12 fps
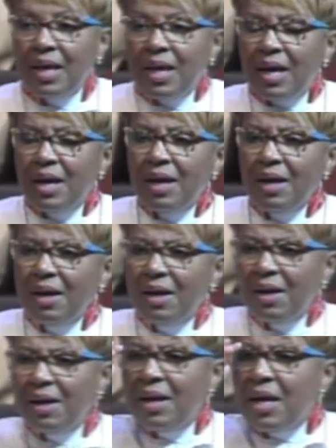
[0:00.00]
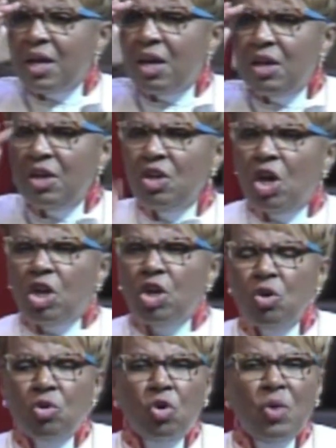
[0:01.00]

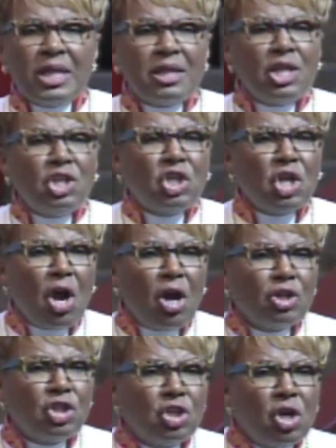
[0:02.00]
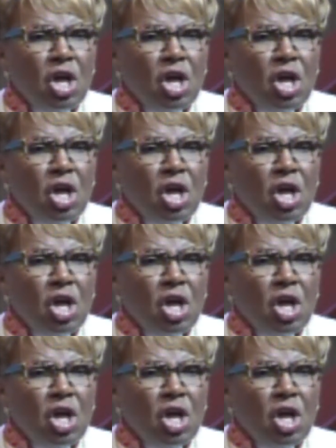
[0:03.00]
You quit the church.